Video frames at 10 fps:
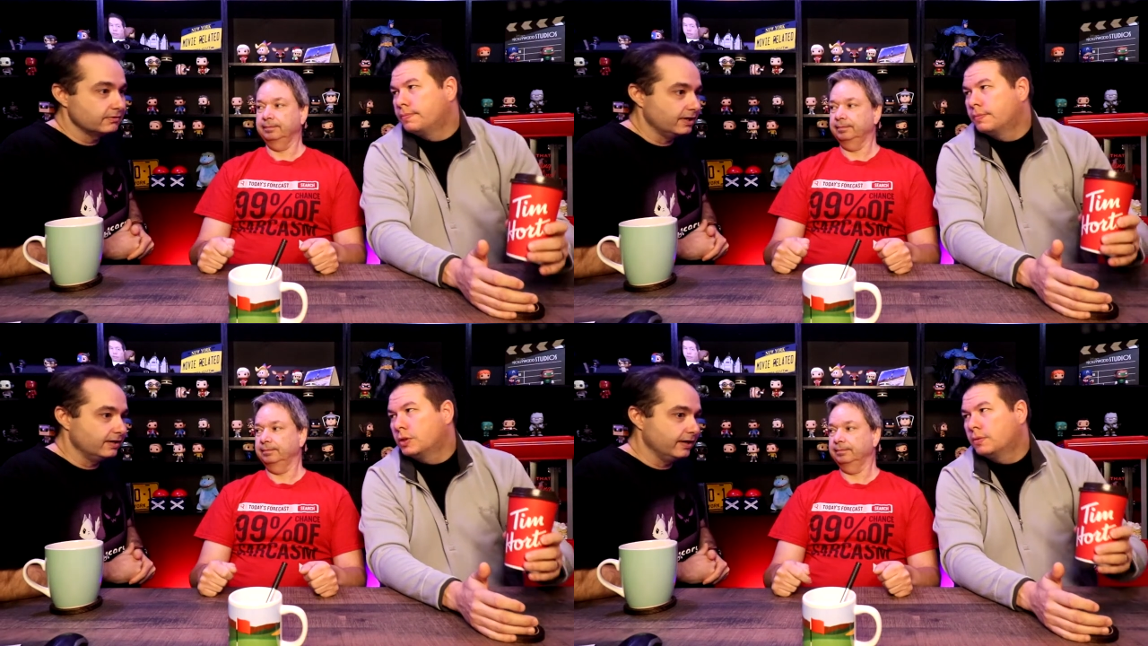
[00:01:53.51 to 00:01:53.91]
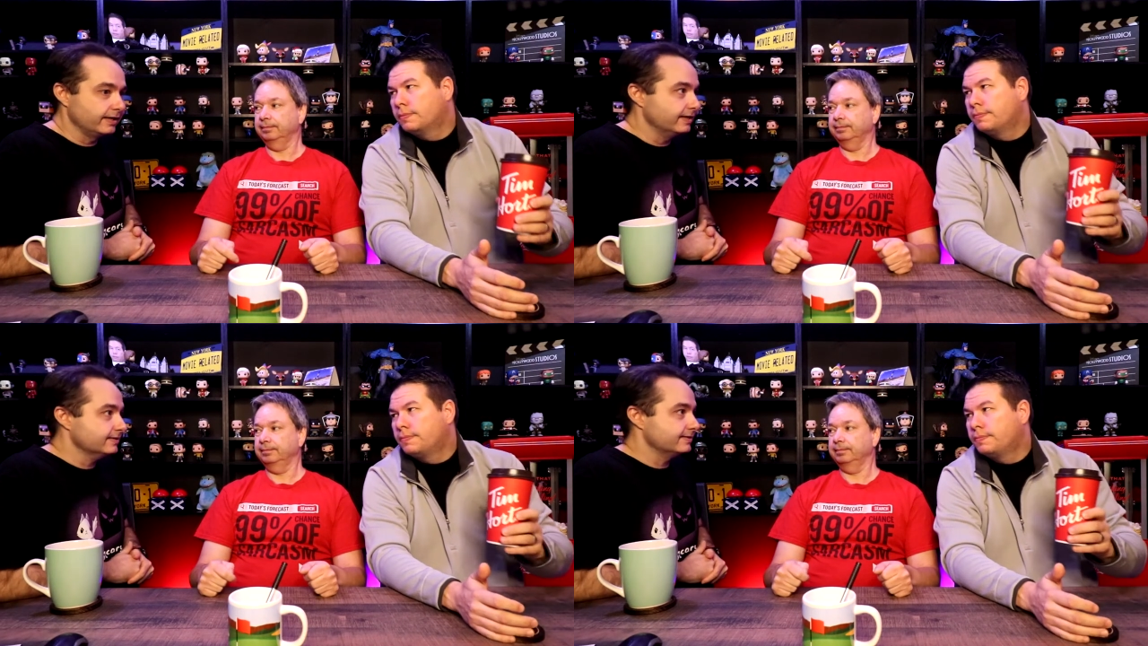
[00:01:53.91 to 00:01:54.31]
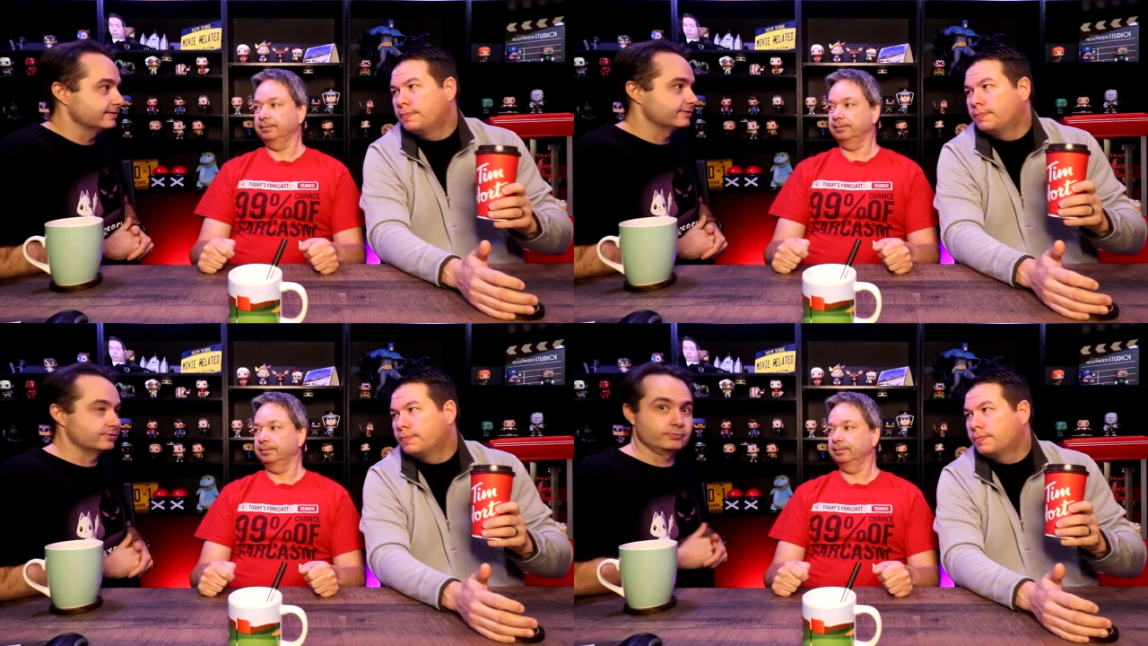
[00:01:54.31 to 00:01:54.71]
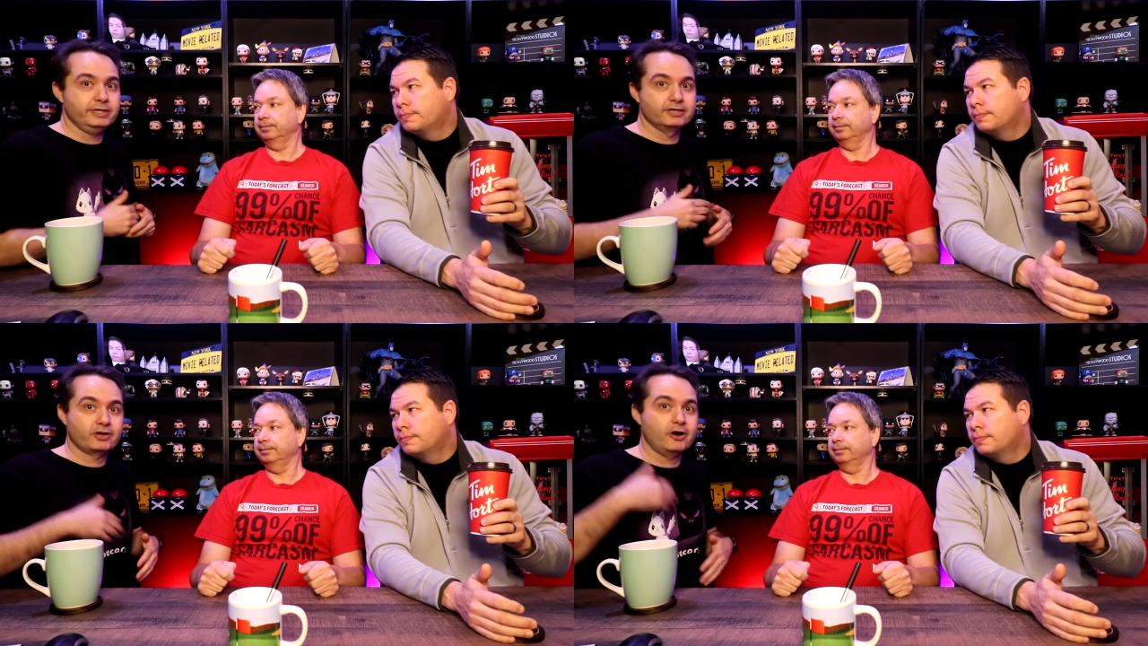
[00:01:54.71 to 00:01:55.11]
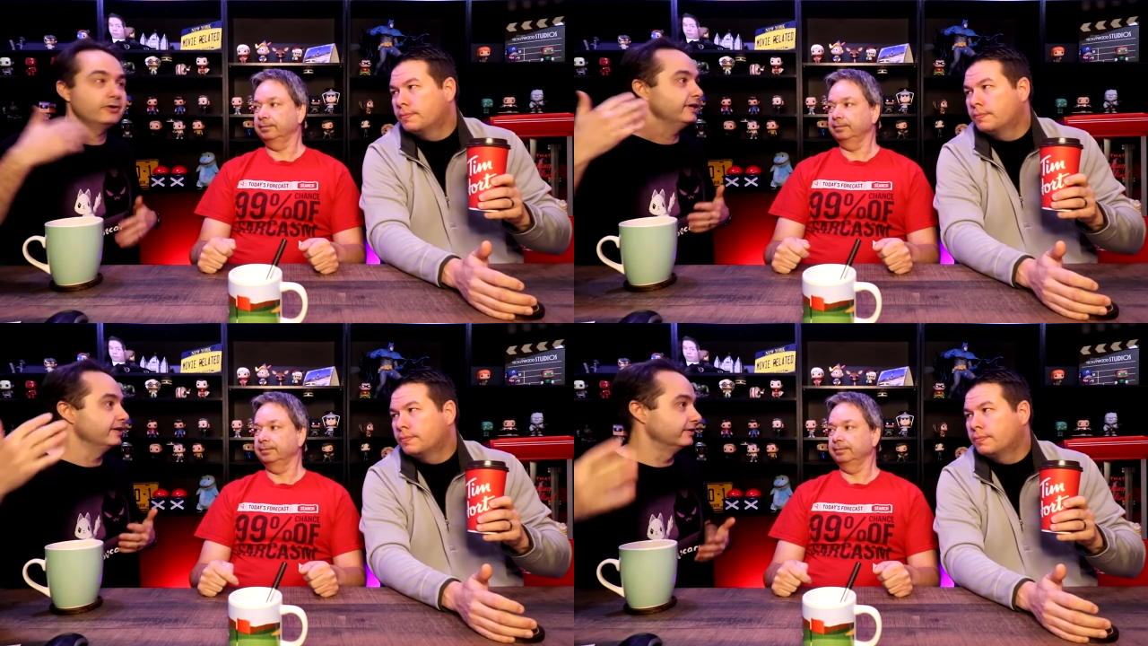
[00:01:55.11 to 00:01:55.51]
Speaker 1: uh, I guess, is
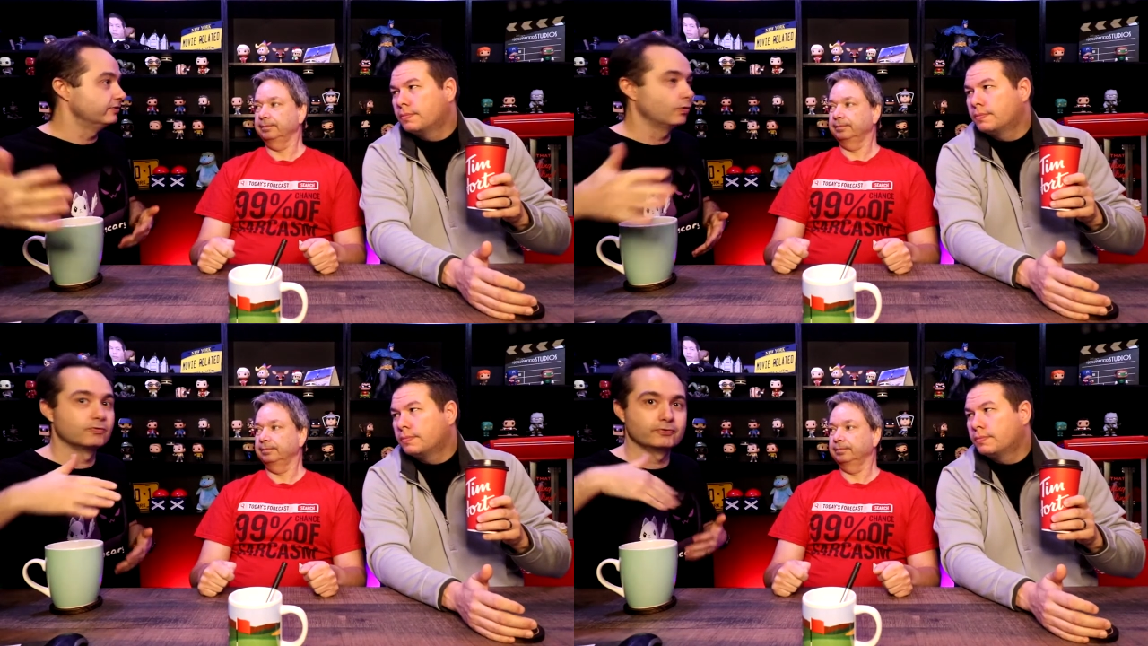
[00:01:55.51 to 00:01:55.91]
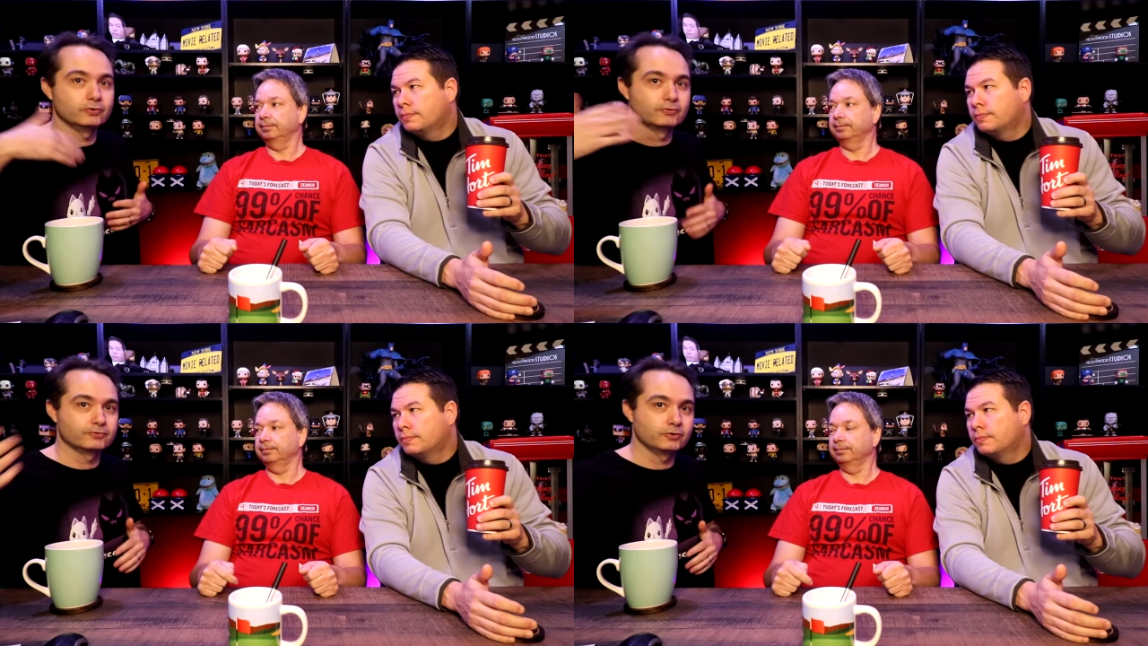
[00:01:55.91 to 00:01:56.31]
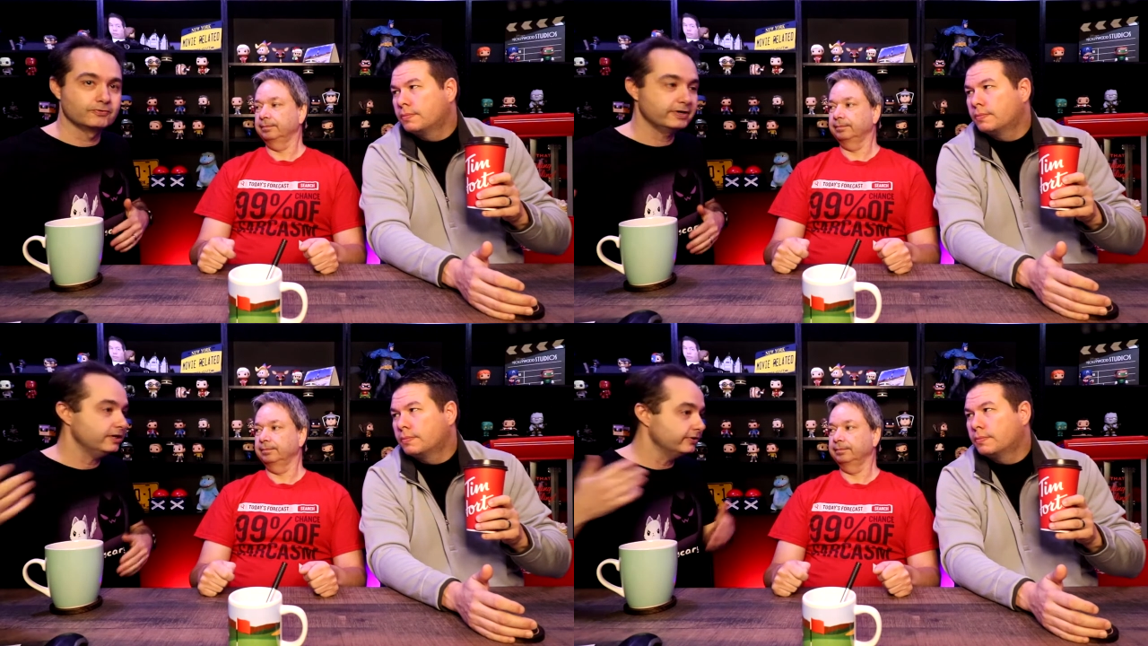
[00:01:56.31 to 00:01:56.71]
reincarnated over and over and over again.